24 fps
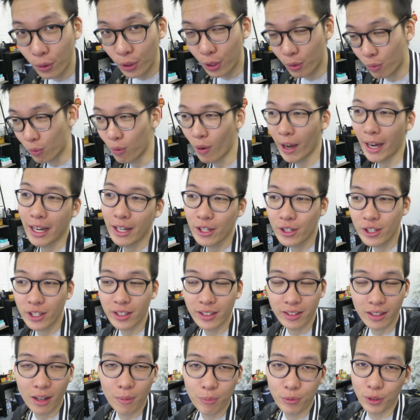for, the range
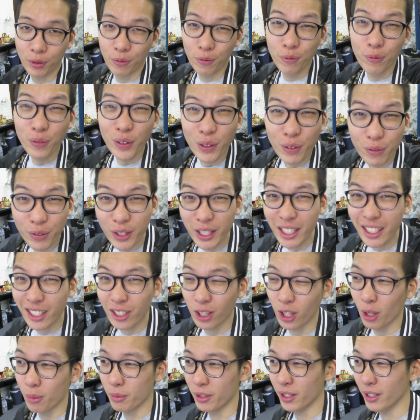is up to 50
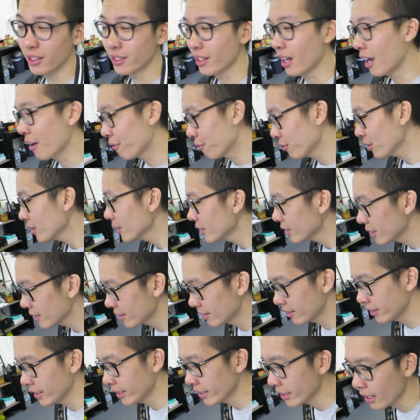kilometers. I've ridden
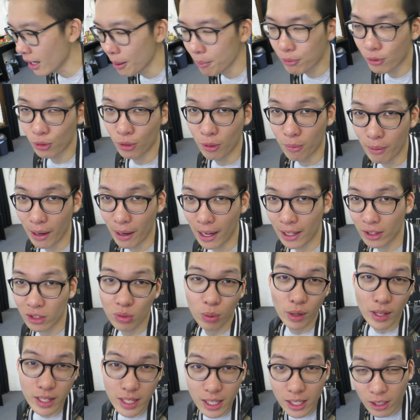this thing up to about
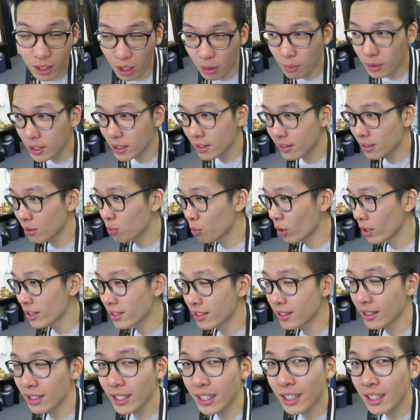20 kilometers in one
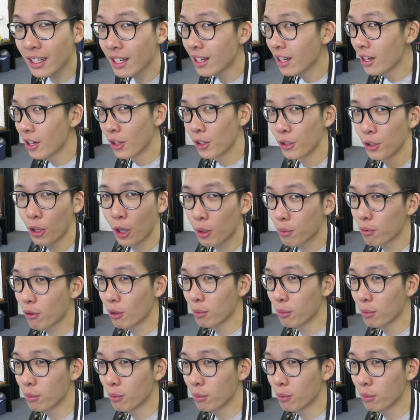sitting, no